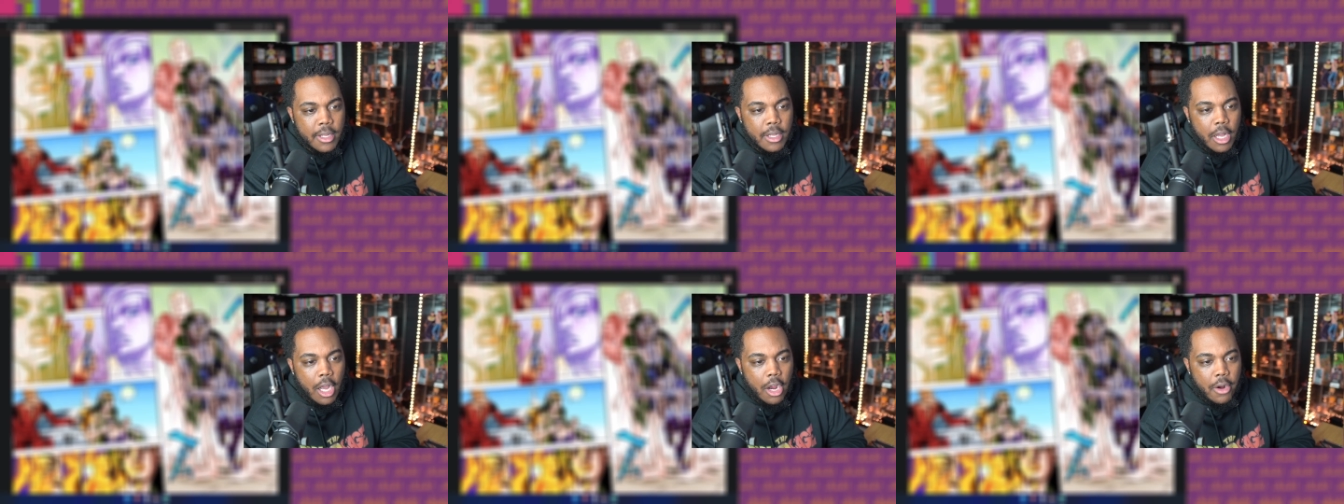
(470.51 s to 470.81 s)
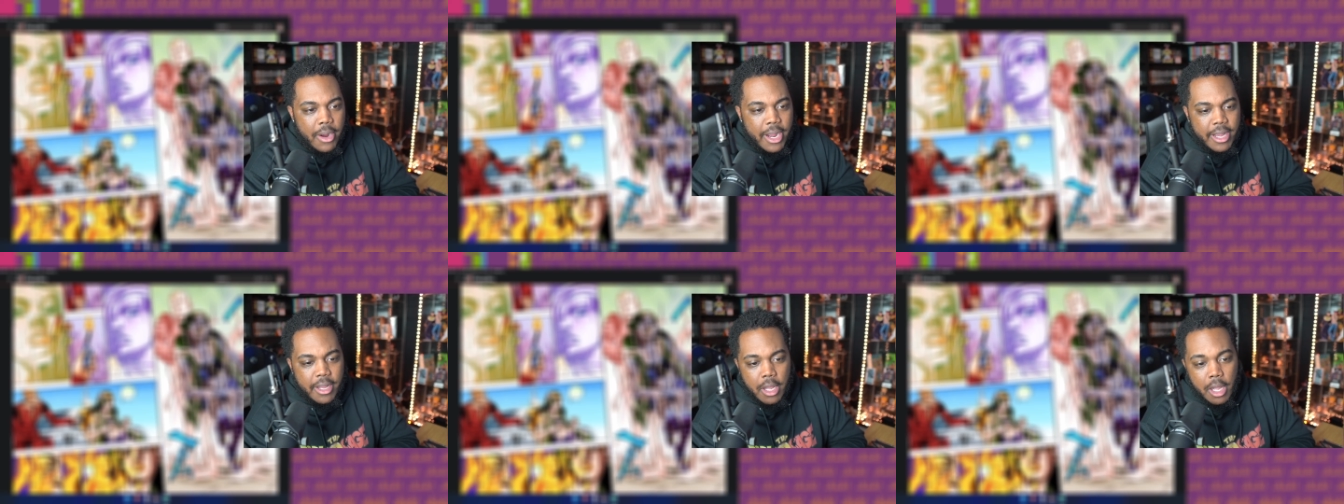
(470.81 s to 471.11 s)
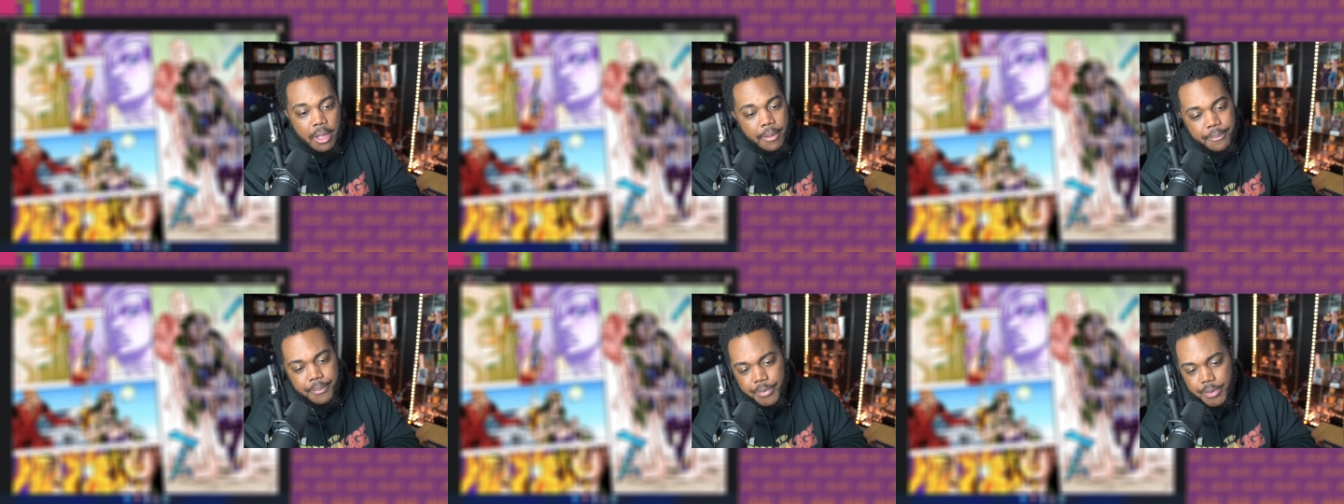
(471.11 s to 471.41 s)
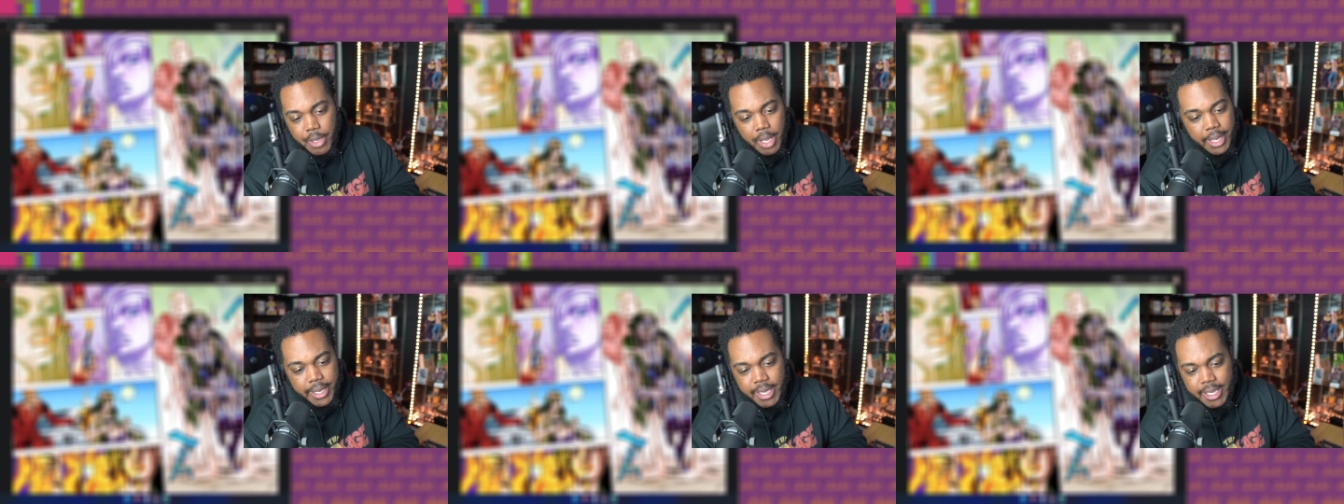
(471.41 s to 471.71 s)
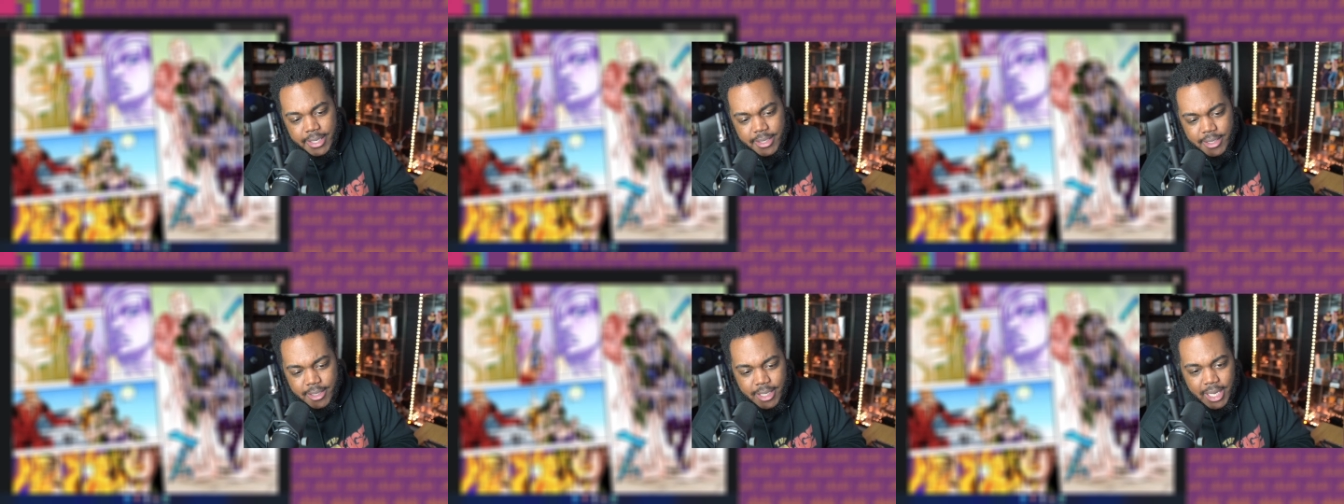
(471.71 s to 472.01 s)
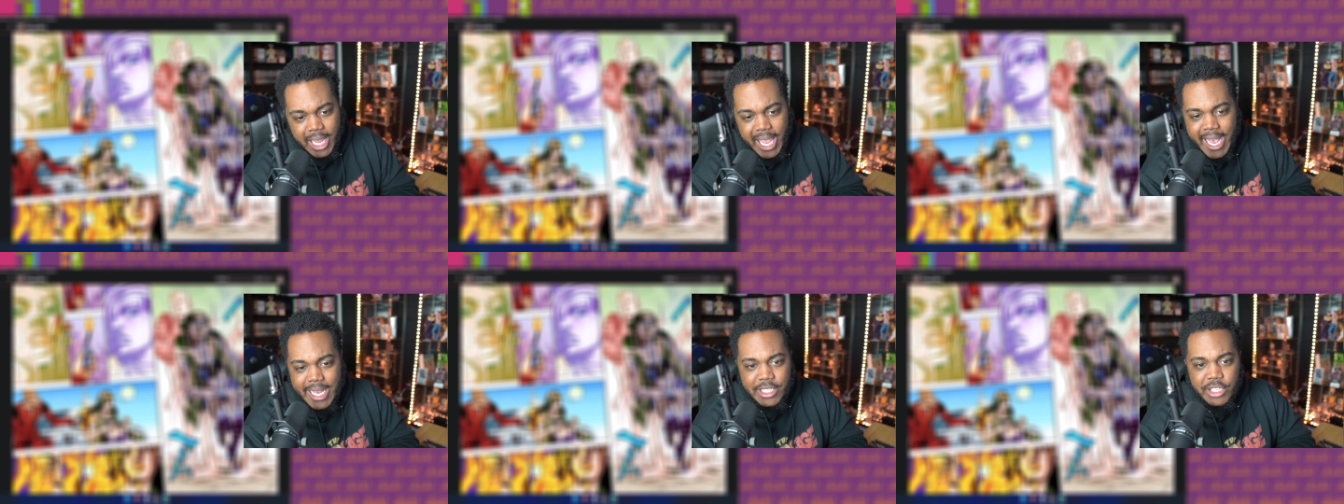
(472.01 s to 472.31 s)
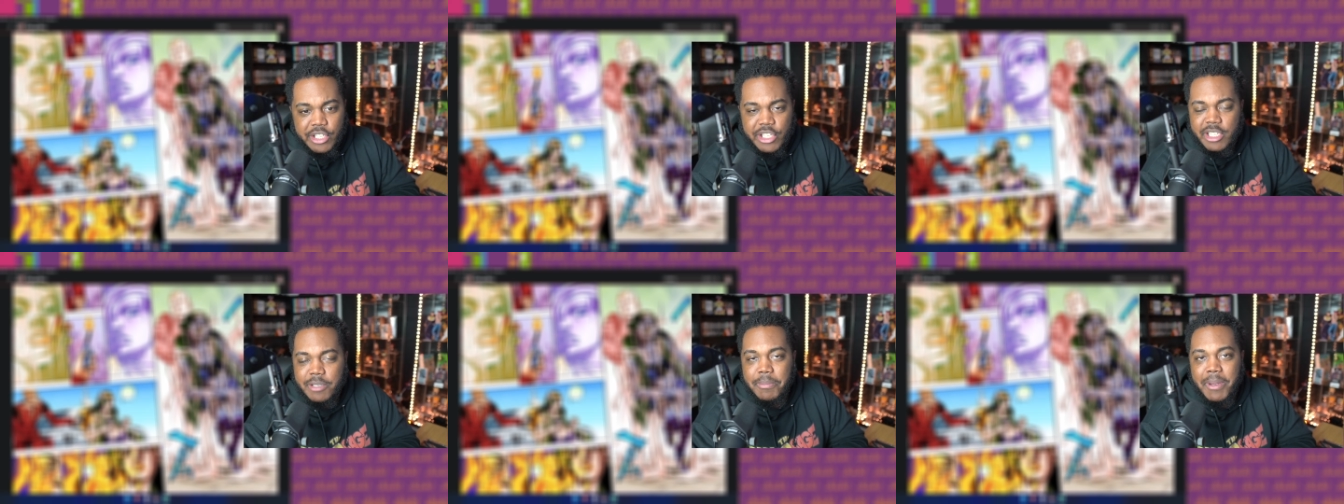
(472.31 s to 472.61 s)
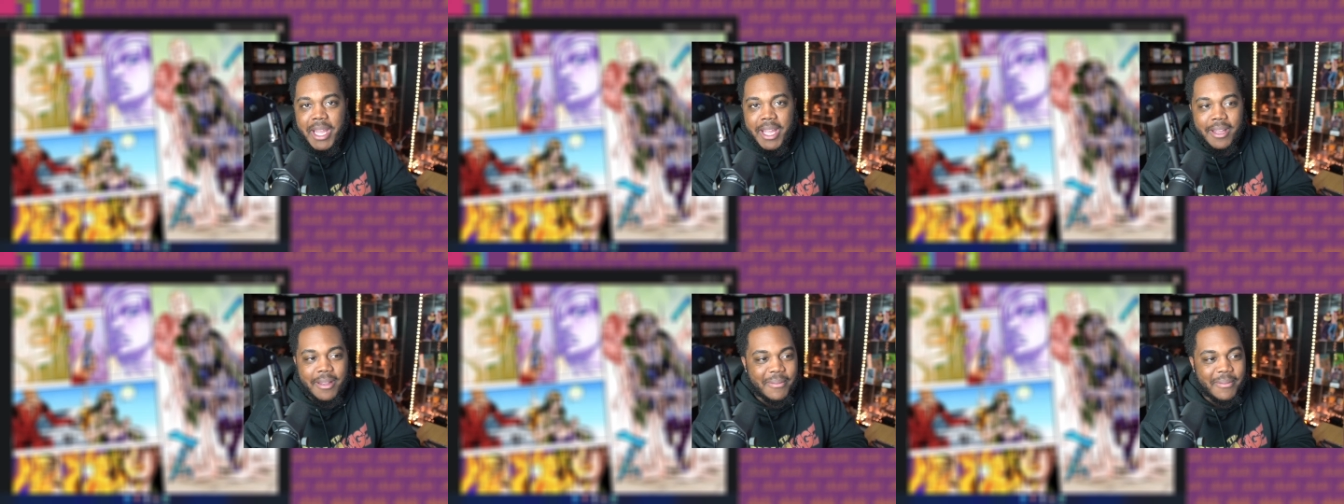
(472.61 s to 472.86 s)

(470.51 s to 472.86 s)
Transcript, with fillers: All right, oh, I guess the gas is just pink.